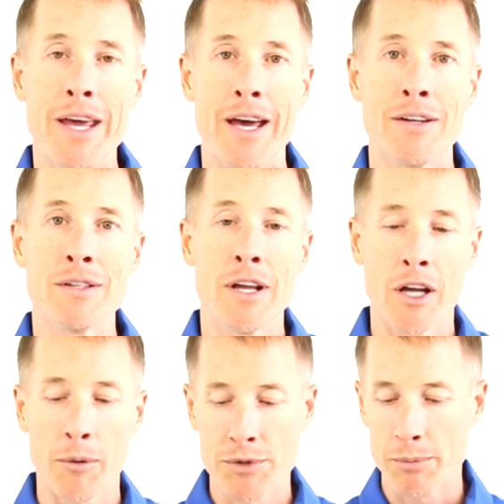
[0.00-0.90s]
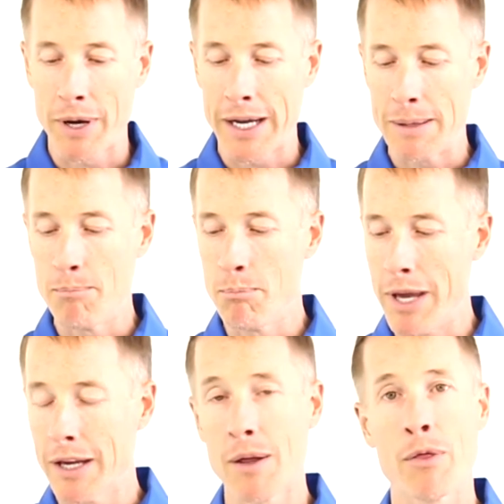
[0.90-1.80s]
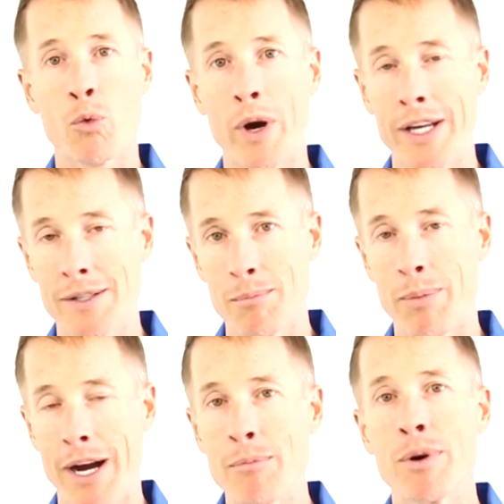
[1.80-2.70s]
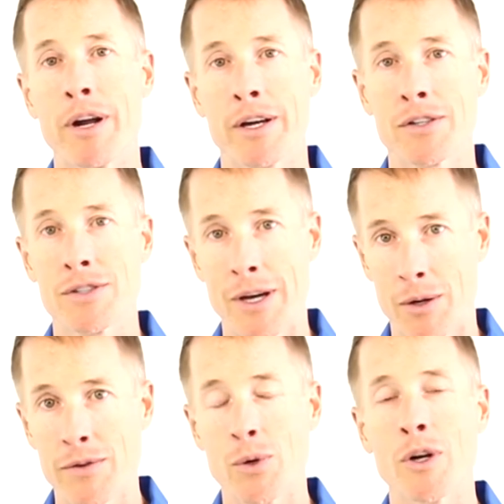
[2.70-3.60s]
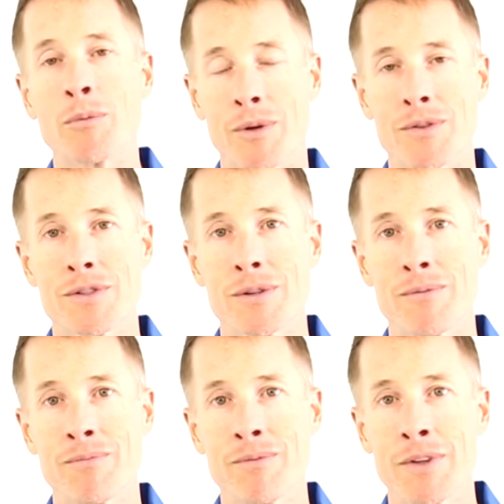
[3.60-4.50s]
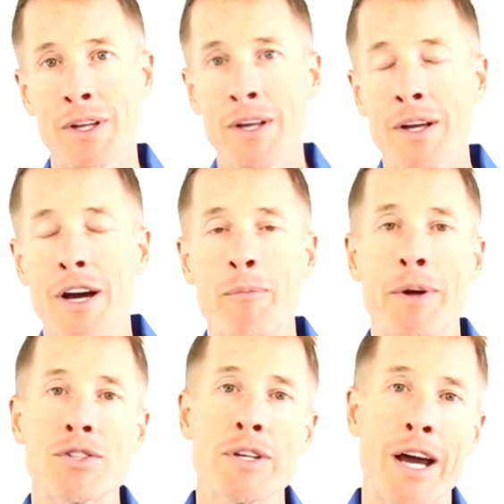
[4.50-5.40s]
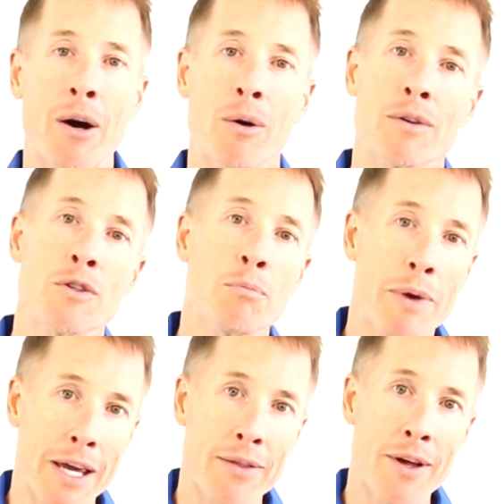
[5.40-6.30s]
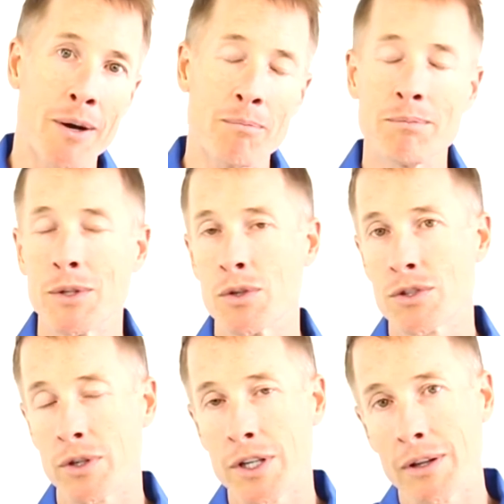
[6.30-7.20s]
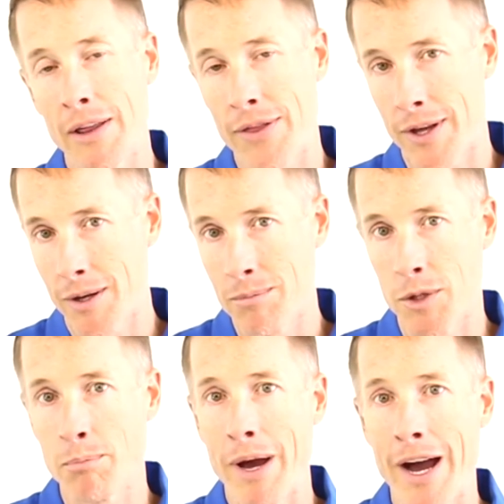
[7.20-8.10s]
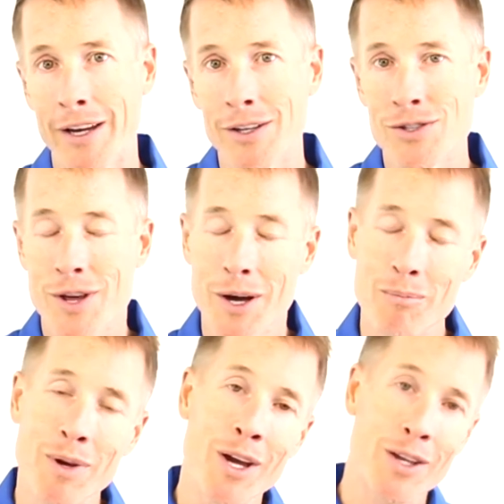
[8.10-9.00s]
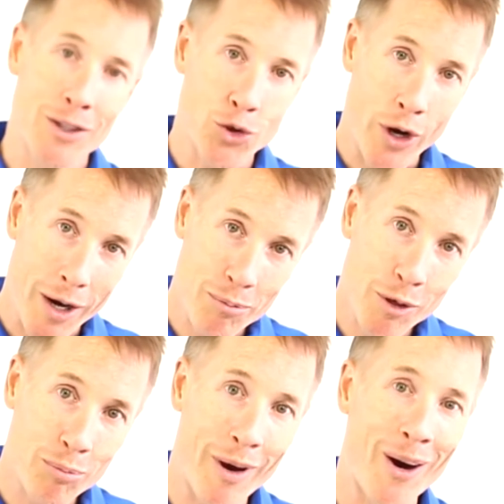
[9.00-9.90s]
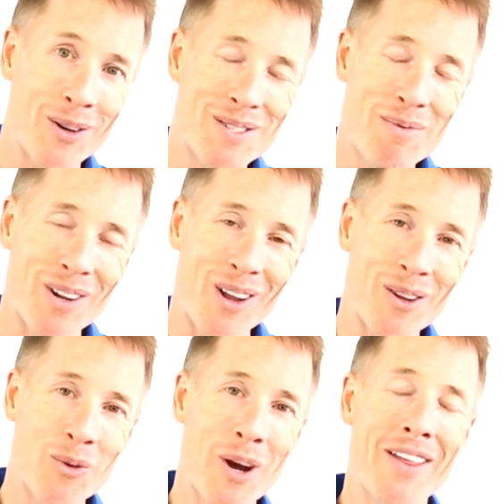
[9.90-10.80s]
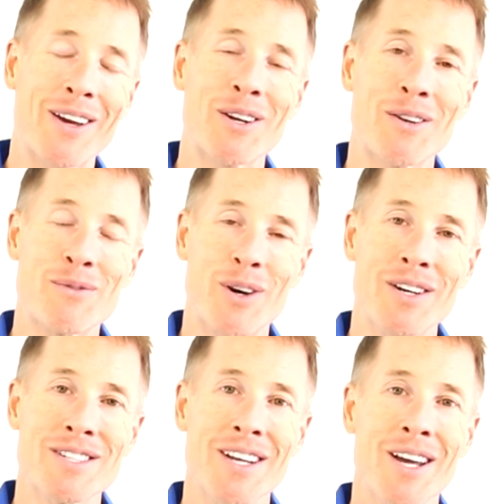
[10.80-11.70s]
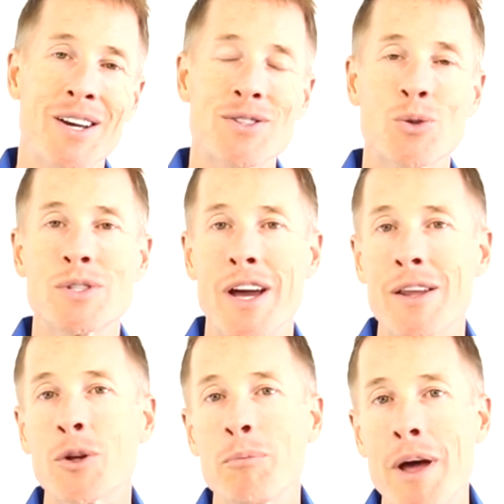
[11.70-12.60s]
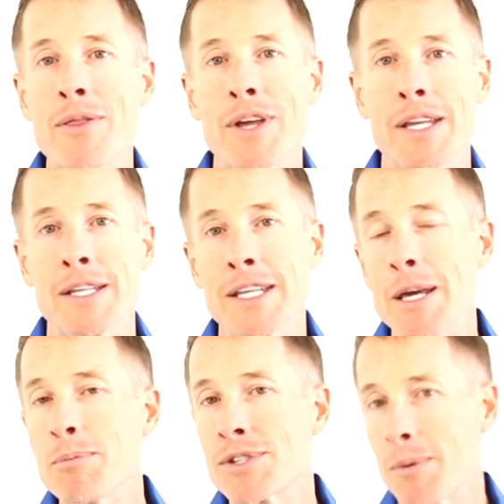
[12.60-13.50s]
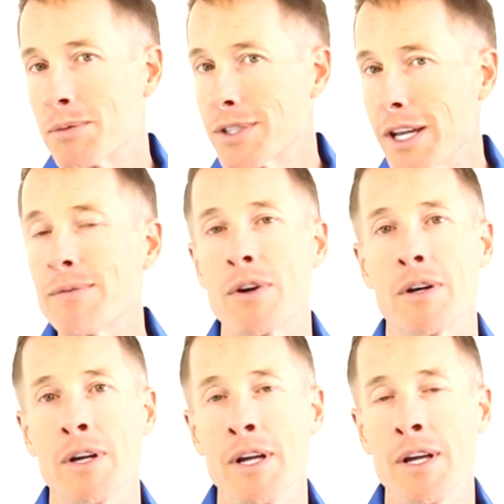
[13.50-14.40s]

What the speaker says: and it helps your body make the right byproducts out of your hormones. I mentioned how you make them, you circulate them, you package them, you try to poop them out, but along the way they can convert. So diindolemethane keeps them safer,